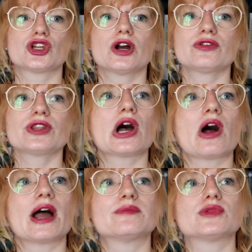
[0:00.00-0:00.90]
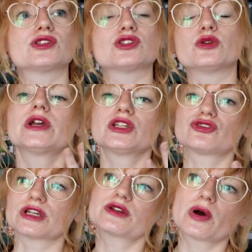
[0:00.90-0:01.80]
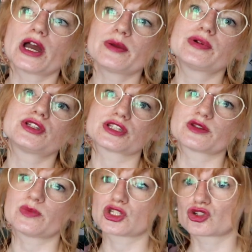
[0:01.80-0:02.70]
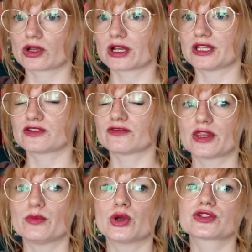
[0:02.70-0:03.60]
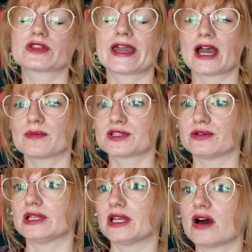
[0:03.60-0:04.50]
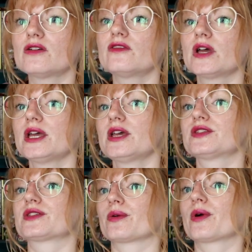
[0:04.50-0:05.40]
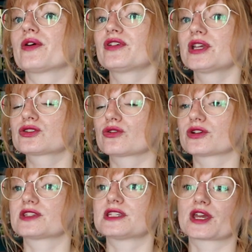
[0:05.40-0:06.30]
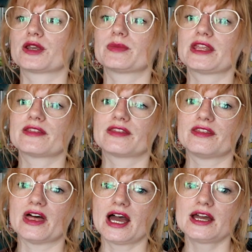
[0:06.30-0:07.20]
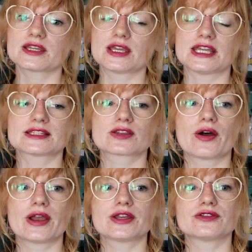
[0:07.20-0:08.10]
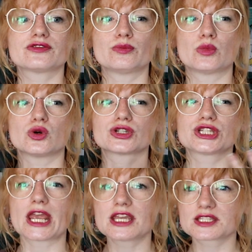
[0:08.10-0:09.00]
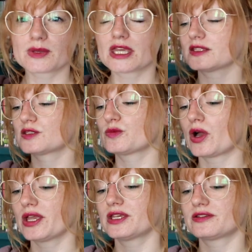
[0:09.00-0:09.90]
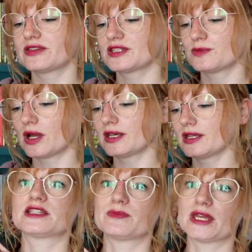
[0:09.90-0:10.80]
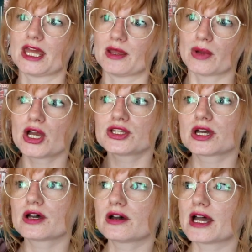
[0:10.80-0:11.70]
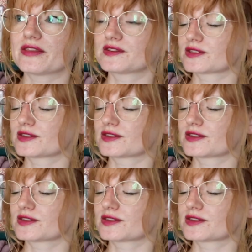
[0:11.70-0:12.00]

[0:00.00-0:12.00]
genre that I'm super intrigued by, but just been struggling to find the books that I absolutely love, so fingers crossed it's going to be that. It's kind of more Shakespeare inspired, this one. There's been a murder at the